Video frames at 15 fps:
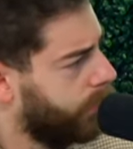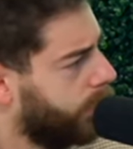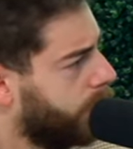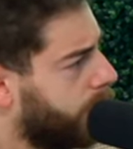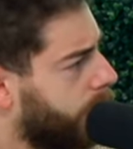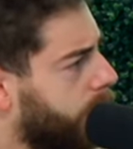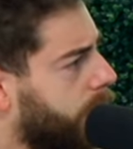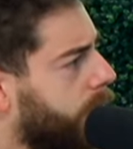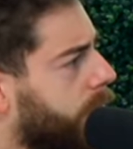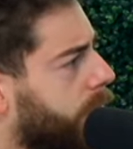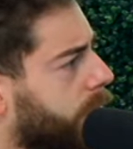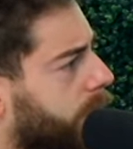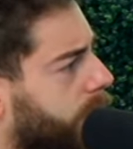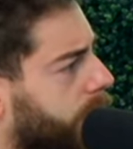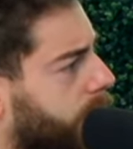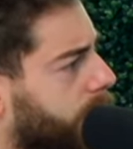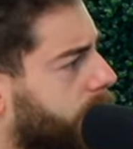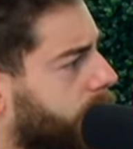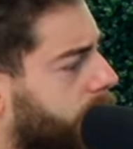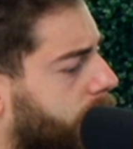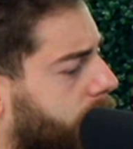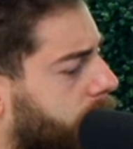
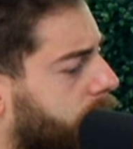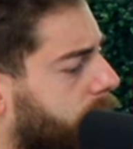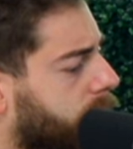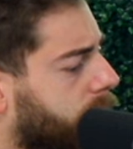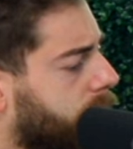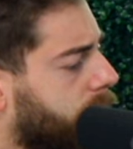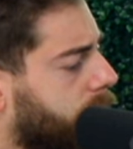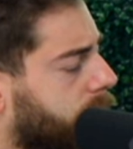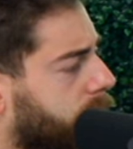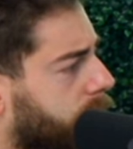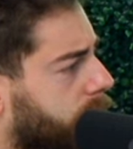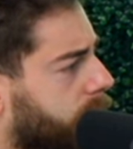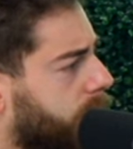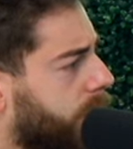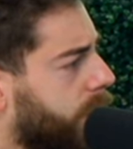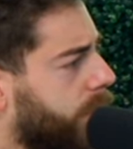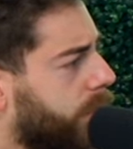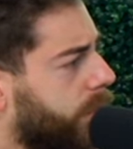(not speaking)